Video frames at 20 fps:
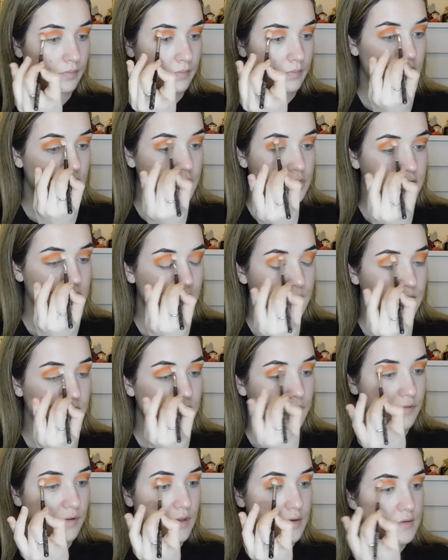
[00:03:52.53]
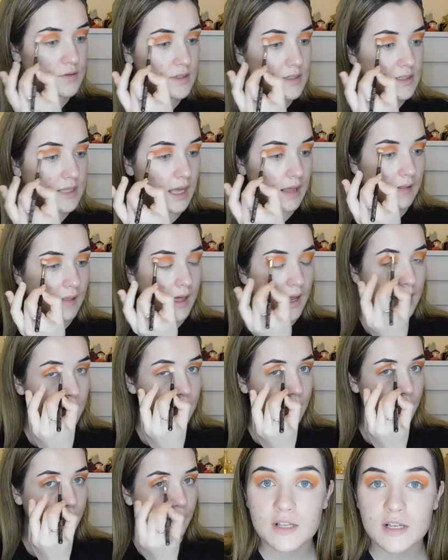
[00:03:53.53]
just so it diffuses that line
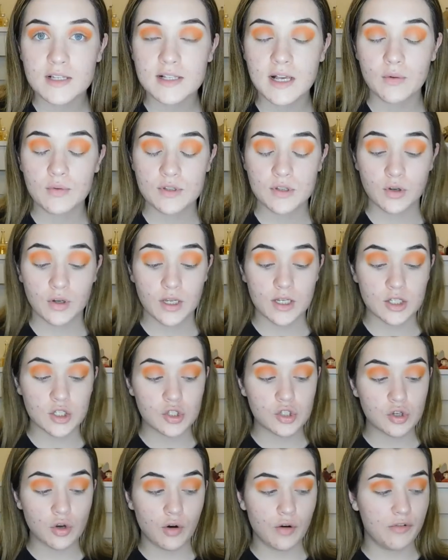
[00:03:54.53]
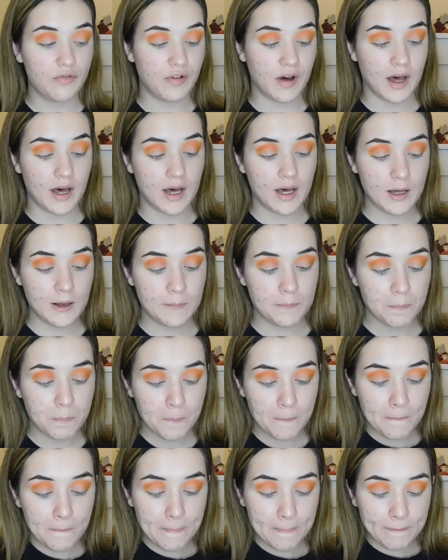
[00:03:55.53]
over. That's how it's looking so far.
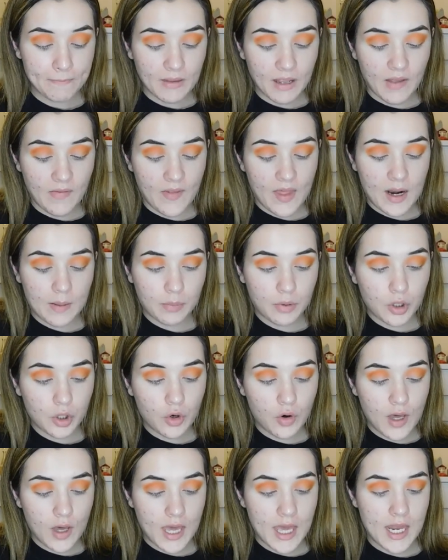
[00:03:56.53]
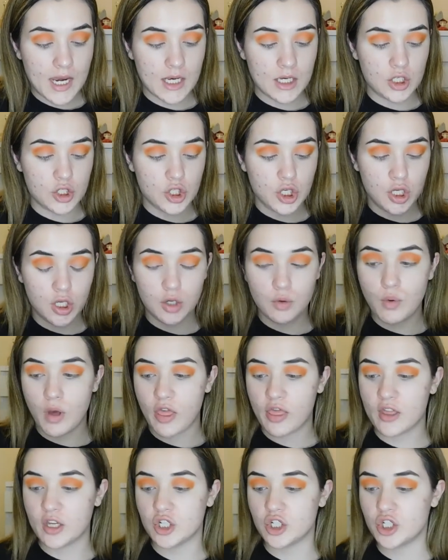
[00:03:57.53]
And then I'm going to go into
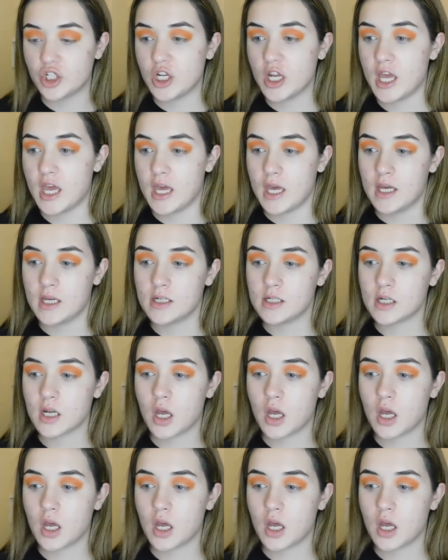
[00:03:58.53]
the shade